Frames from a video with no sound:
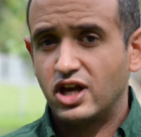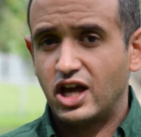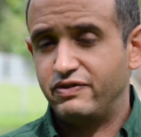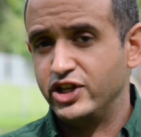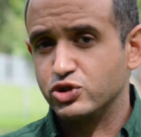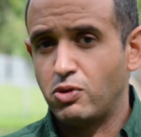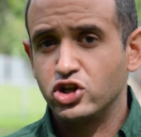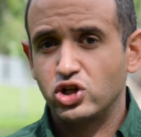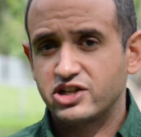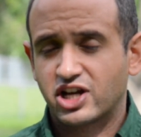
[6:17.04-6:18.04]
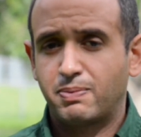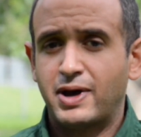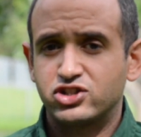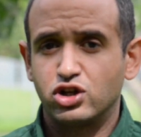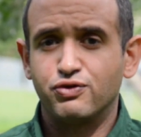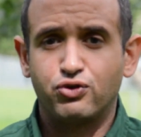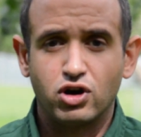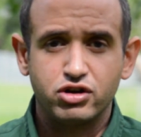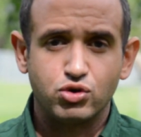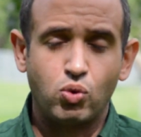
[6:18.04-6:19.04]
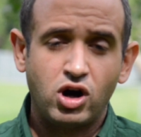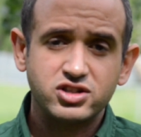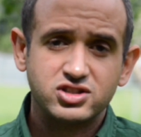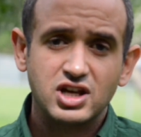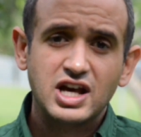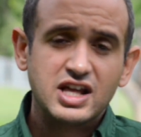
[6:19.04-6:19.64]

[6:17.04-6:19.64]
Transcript: If each module has a capacity of 400 watts,